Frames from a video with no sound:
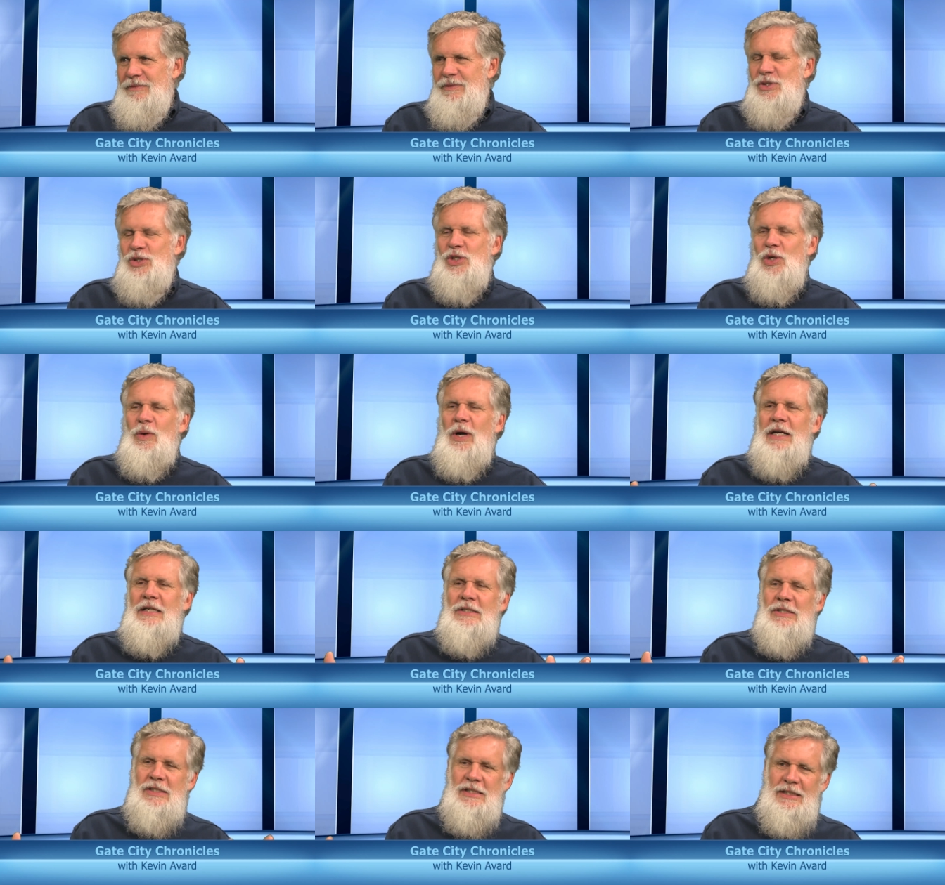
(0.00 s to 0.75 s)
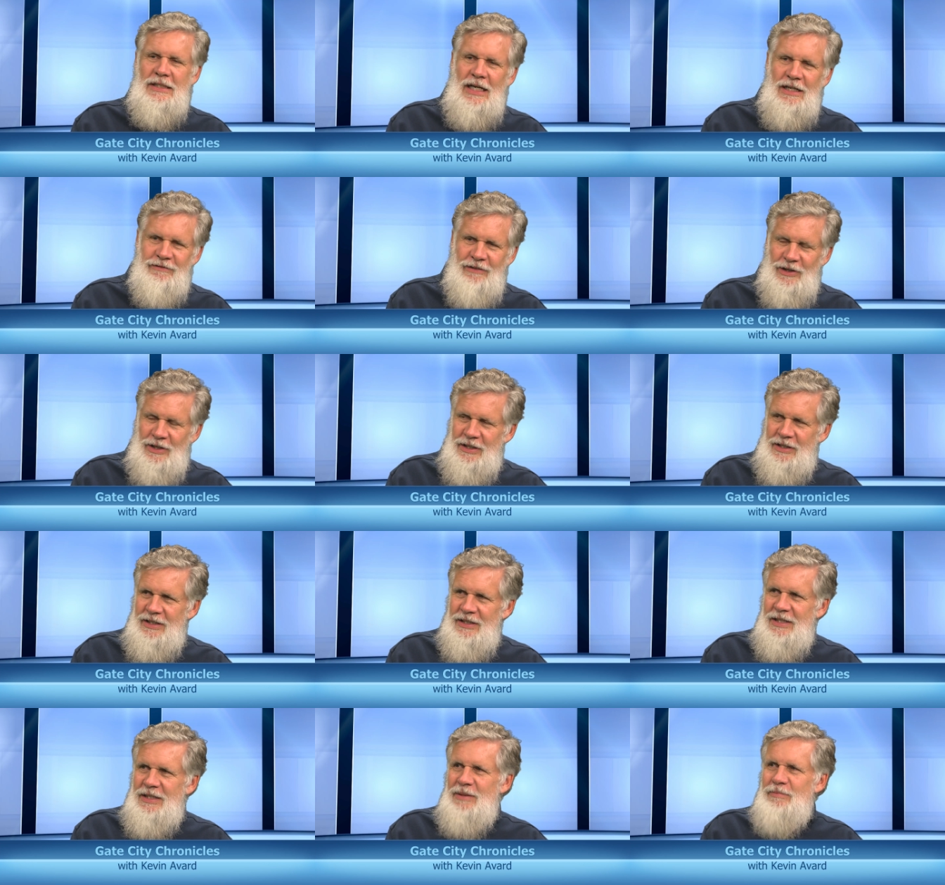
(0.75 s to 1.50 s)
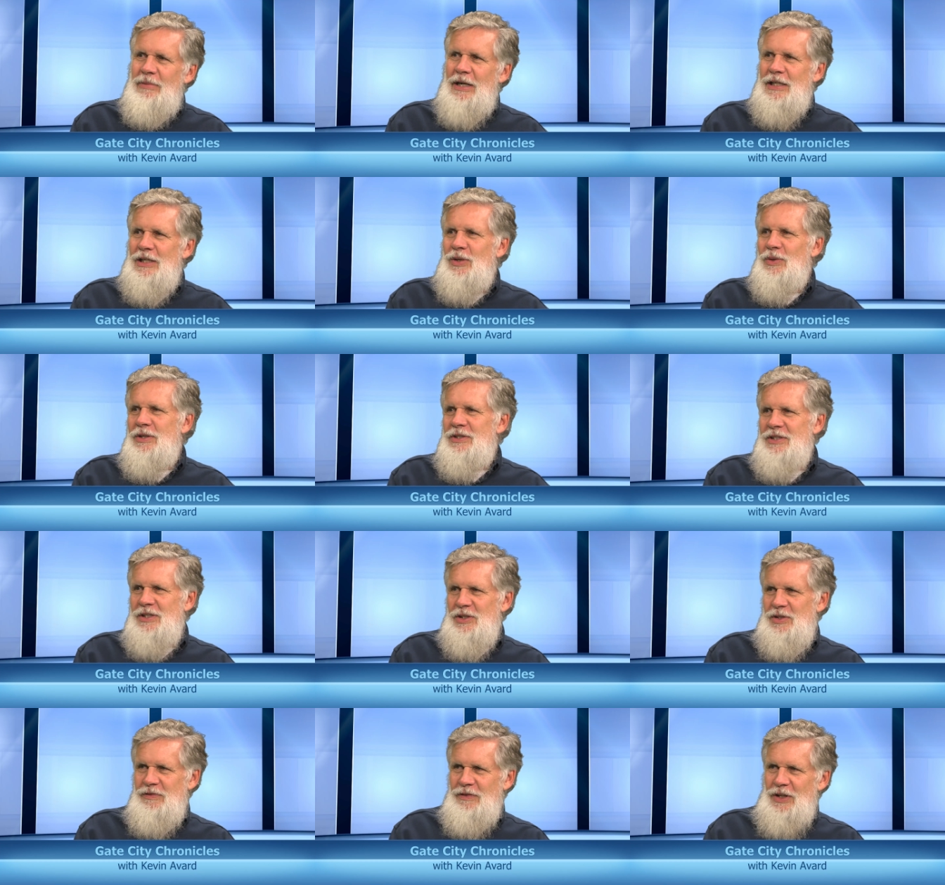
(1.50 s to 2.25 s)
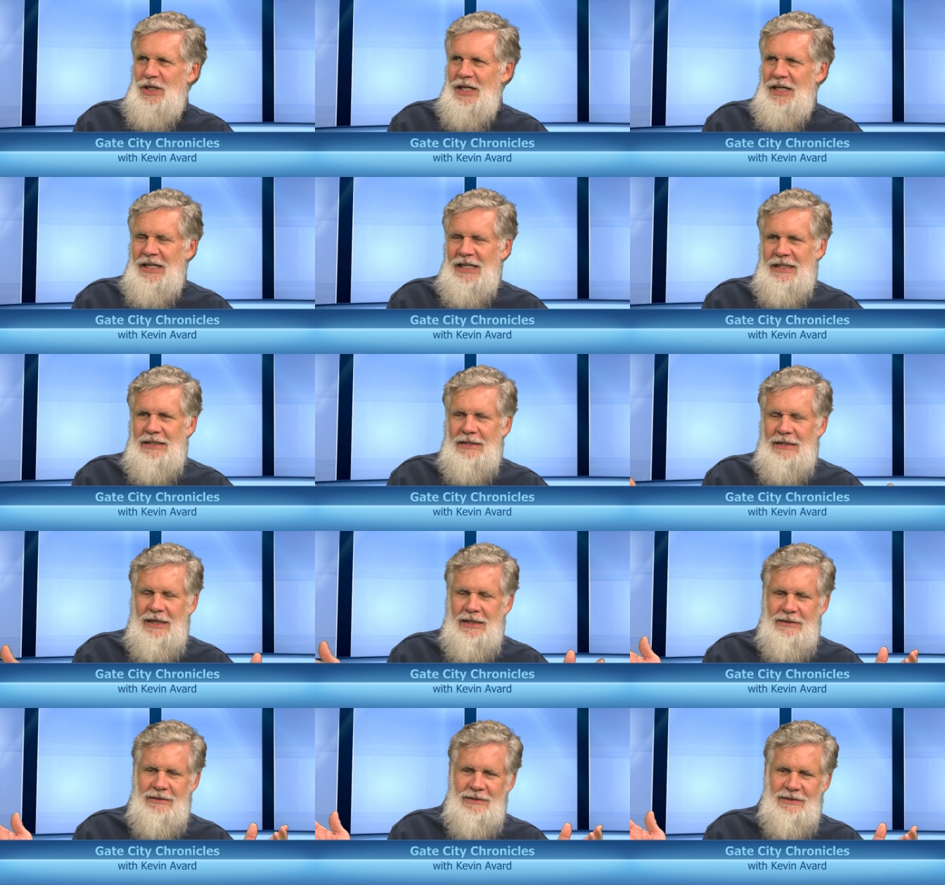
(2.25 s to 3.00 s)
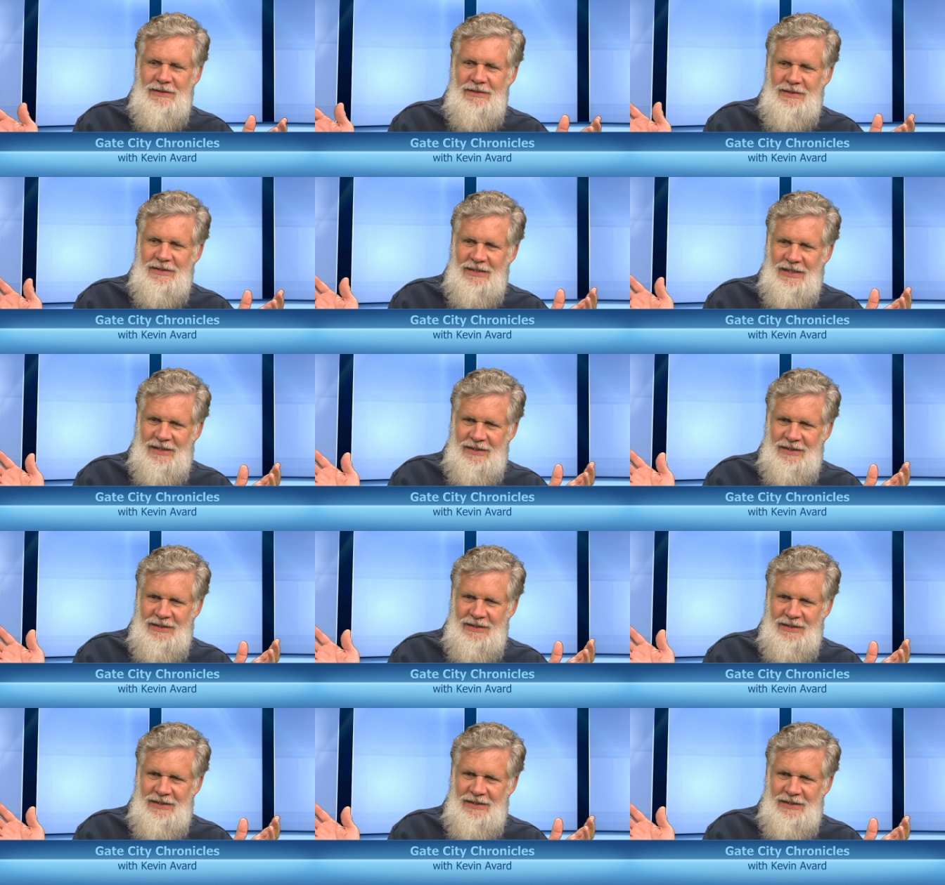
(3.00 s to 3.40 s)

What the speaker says: So I discovered by going to this fly-in that